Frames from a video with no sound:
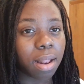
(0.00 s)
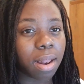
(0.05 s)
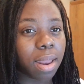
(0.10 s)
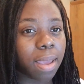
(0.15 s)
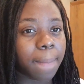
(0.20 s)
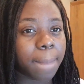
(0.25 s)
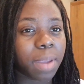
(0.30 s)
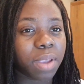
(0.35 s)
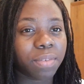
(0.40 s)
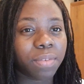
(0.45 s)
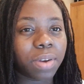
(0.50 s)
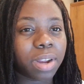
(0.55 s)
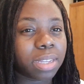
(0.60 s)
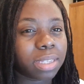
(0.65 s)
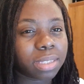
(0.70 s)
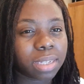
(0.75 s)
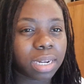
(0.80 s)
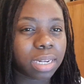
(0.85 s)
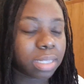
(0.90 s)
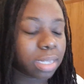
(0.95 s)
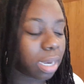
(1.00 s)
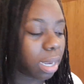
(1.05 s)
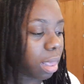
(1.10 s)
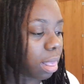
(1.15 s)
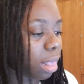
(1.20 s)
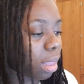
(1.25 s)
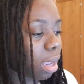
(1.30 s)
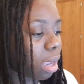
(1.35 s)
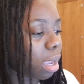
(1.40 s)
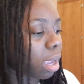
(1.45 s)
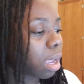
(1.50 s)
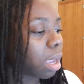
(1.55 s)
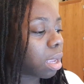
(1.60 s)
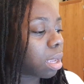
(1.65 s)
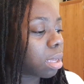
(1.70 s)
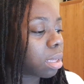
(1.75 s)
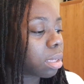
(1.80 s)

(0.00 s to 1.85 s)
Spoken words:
like before I start anything.